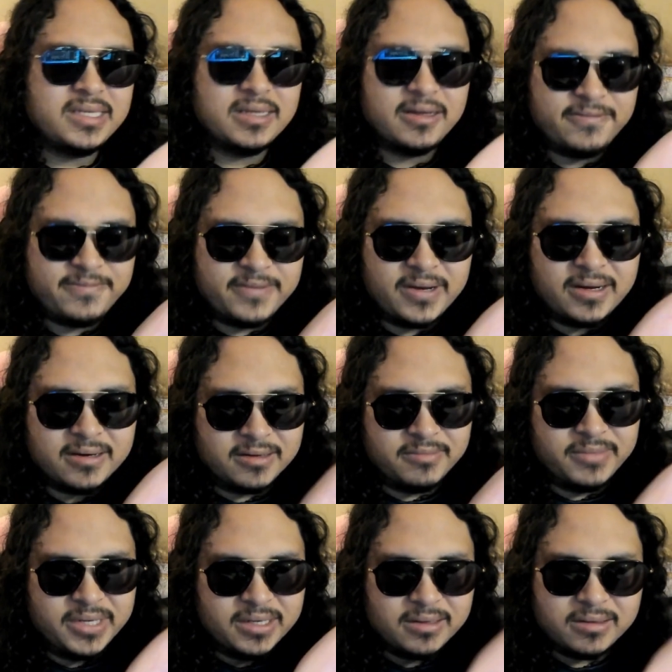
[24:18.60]
how far
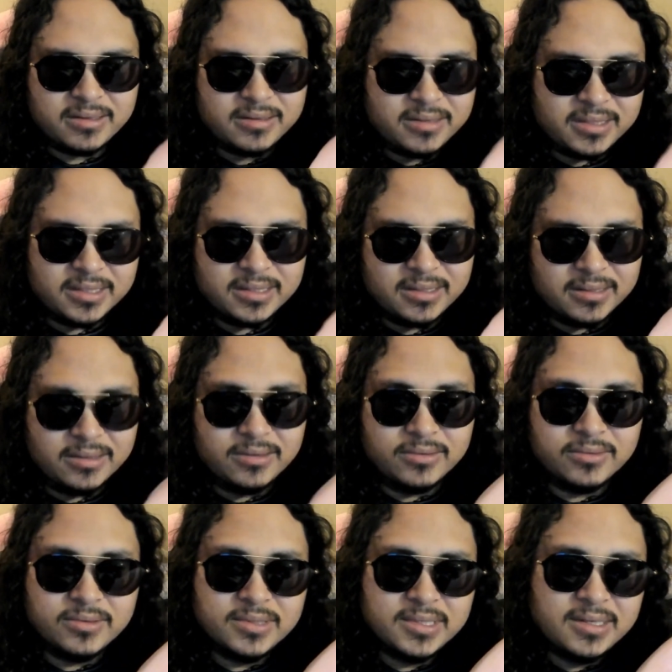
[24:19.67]
America can
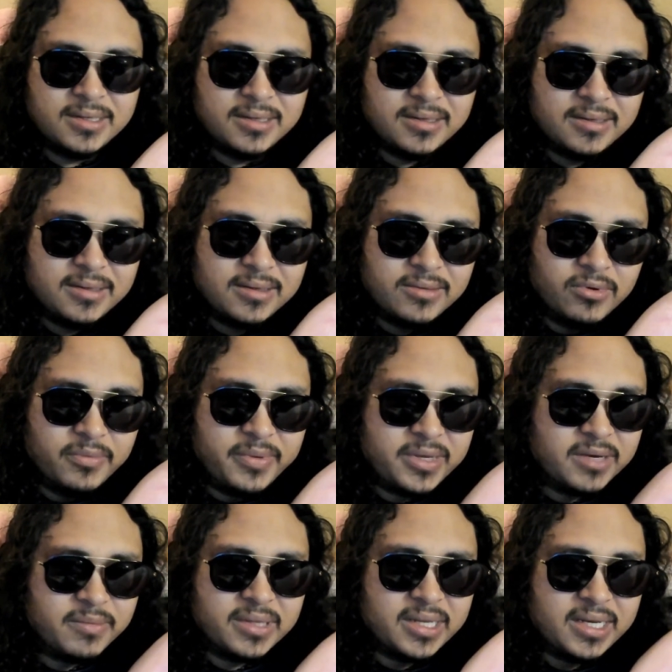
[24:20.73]
go. Will it
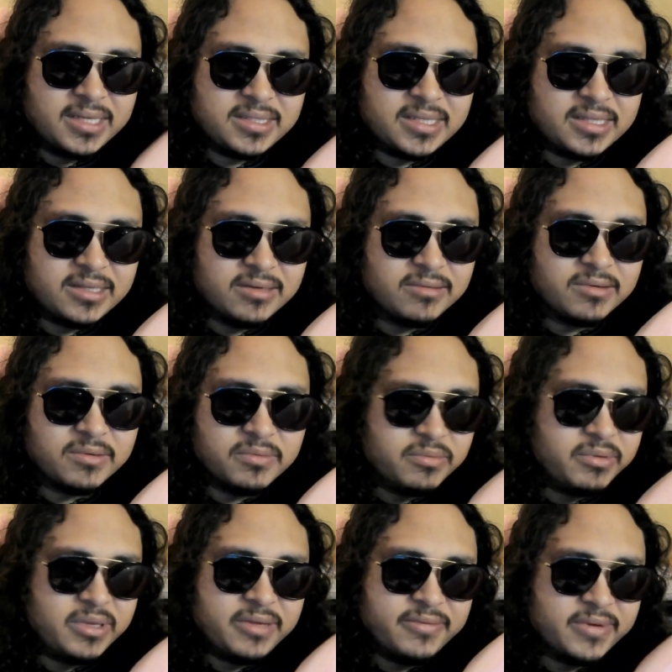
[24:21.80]
become a lasting thing, or will
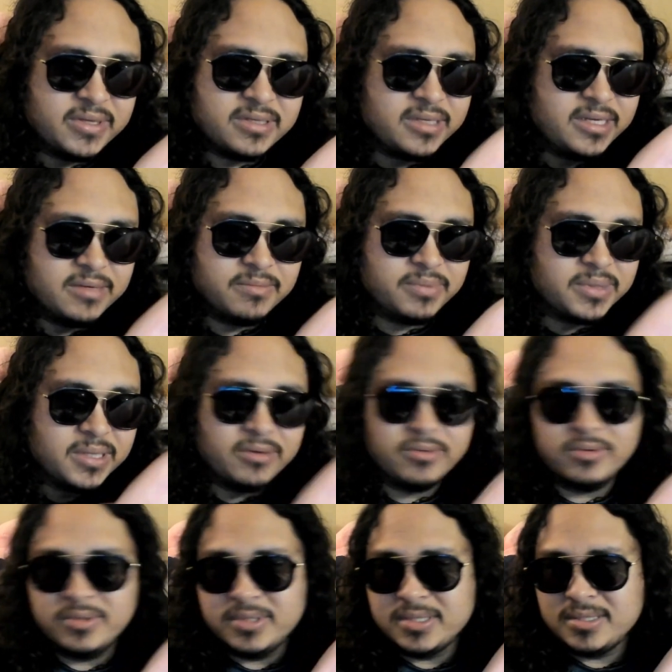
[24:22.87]
we eventually implode?